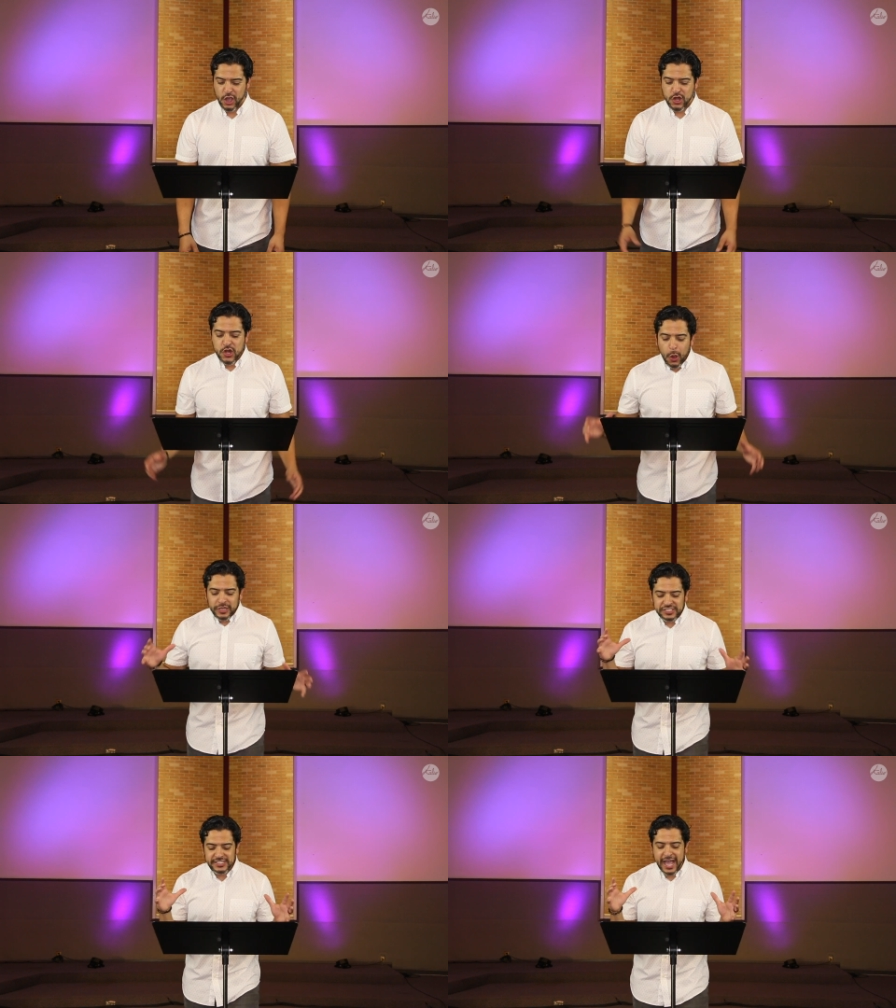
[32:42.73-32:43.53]

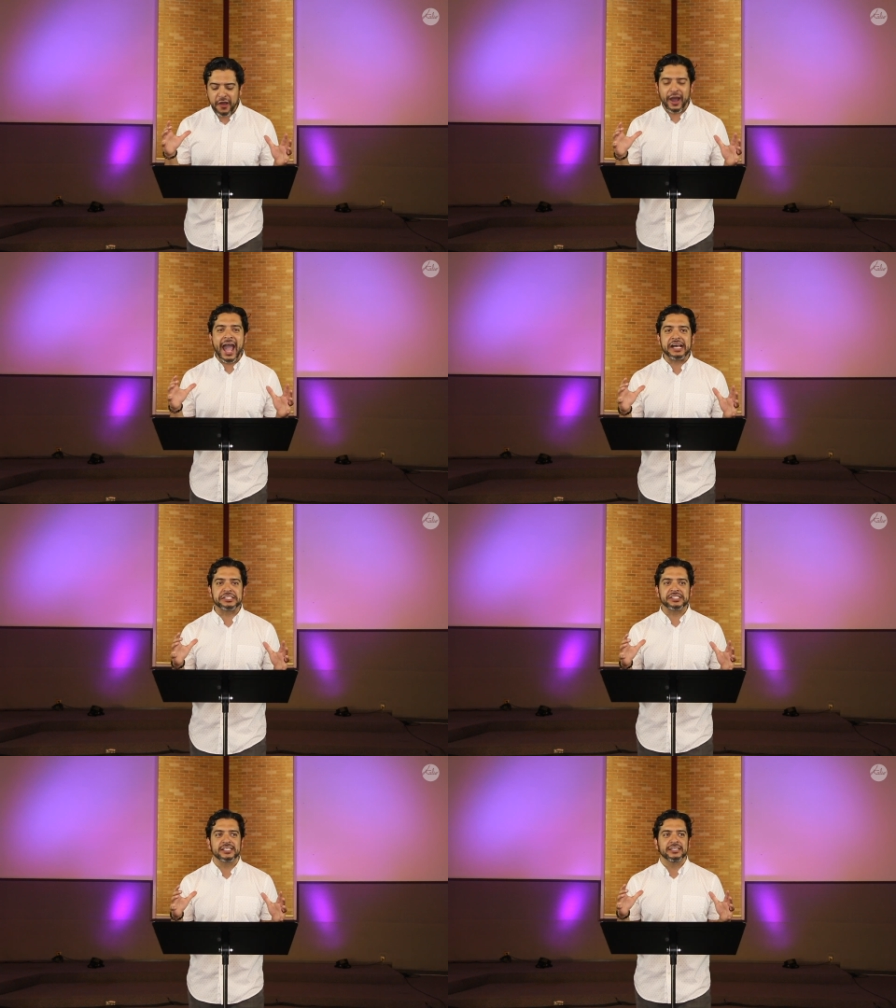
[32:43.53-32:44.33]
Notice now,
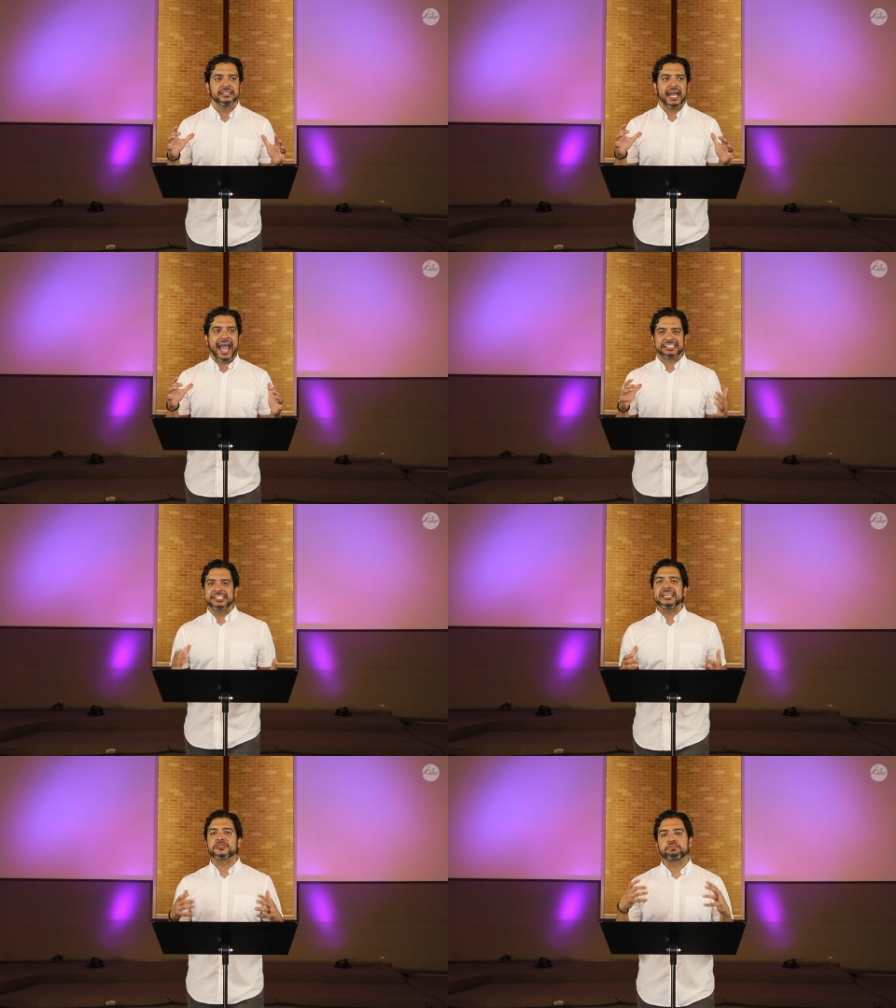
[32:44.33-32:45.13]
as, as
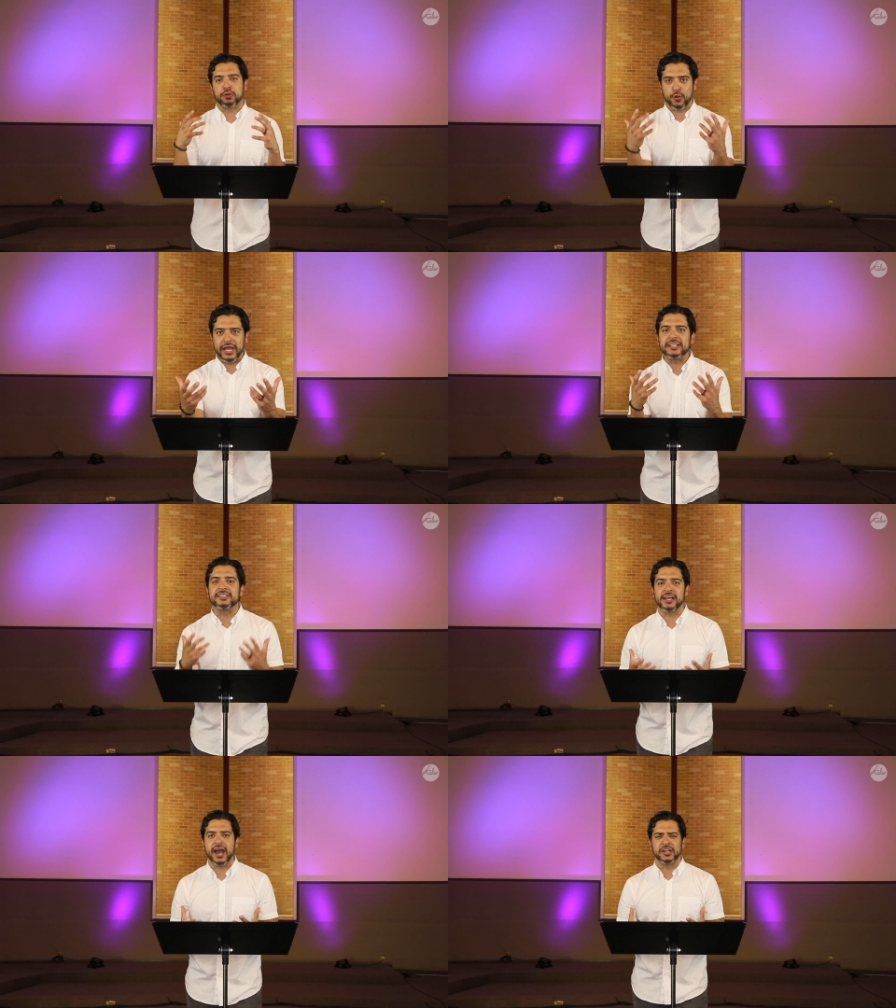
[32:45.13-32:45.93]
he is praying
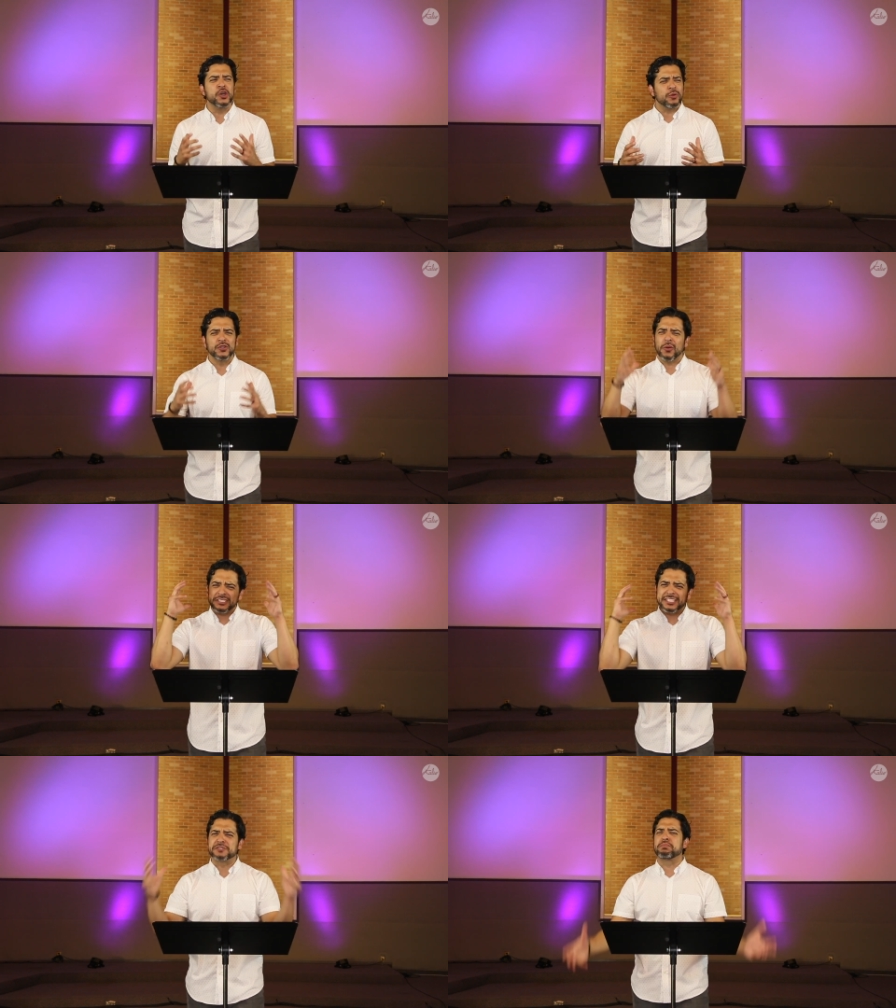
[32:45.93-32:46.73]
to God, no,
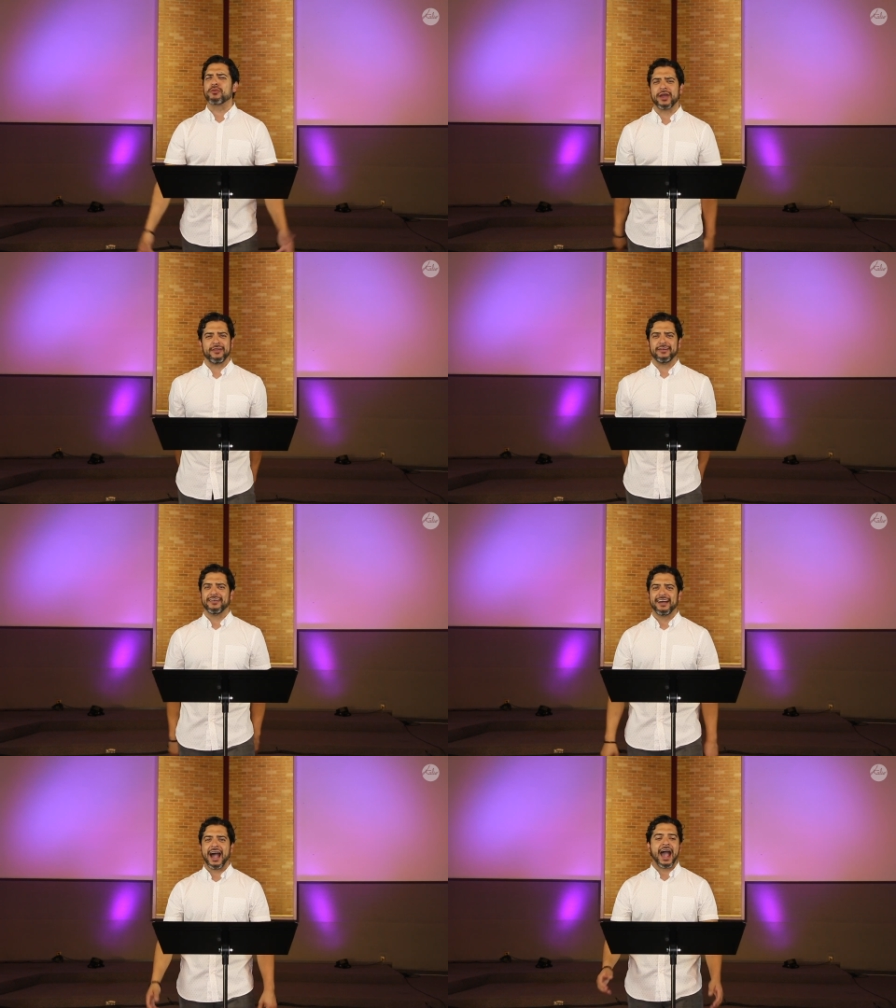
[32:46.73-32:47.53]
notice his prayer.
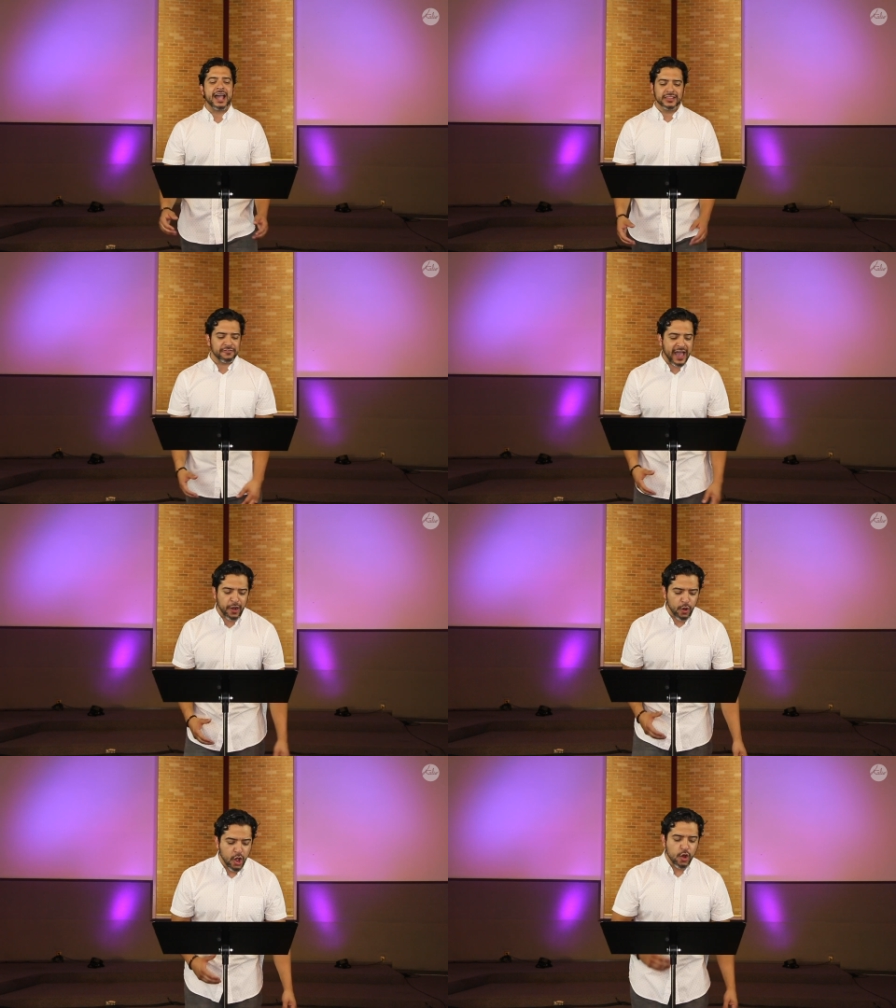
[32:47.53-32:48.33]
I, I love
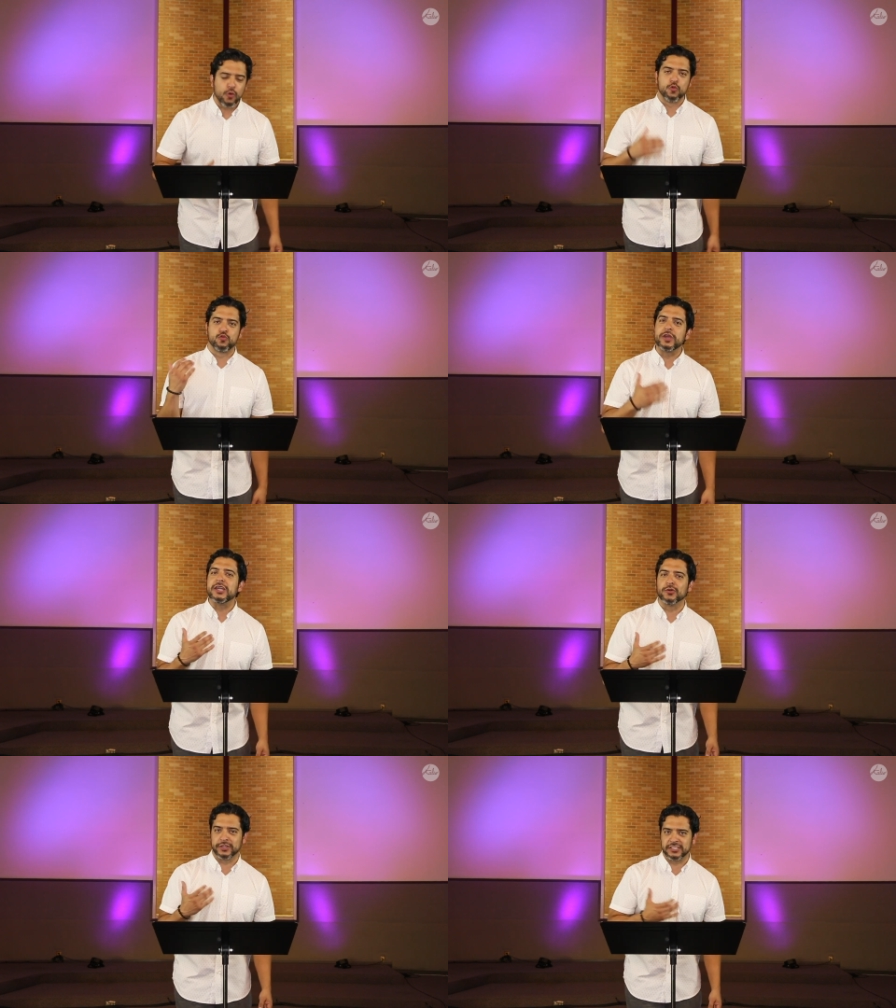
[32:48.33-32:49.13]
how
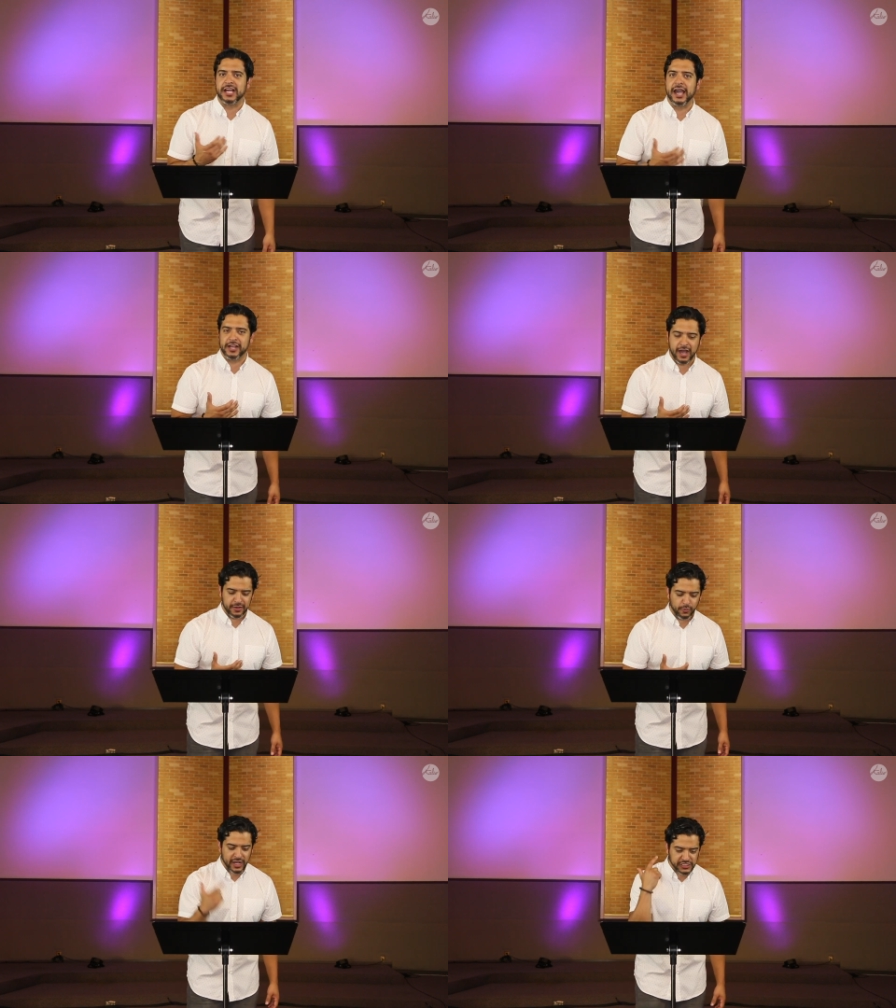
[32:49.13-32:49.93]
real this guy
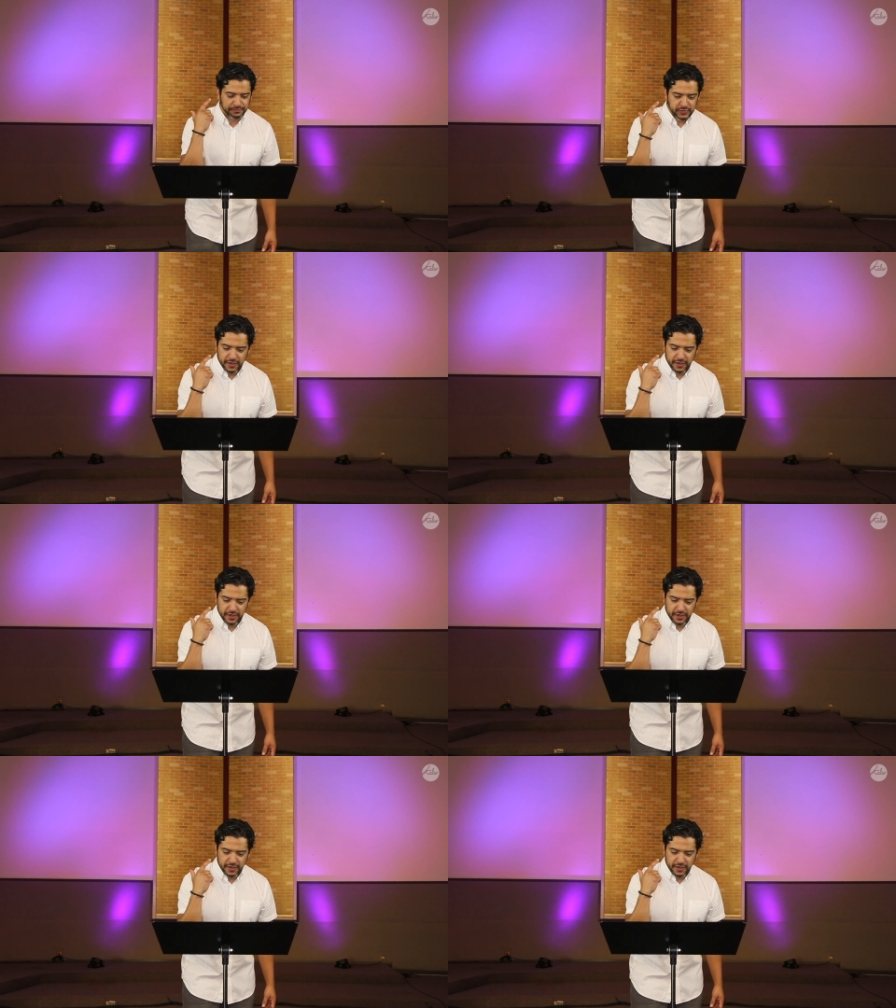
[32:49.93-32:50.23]
got. Watch.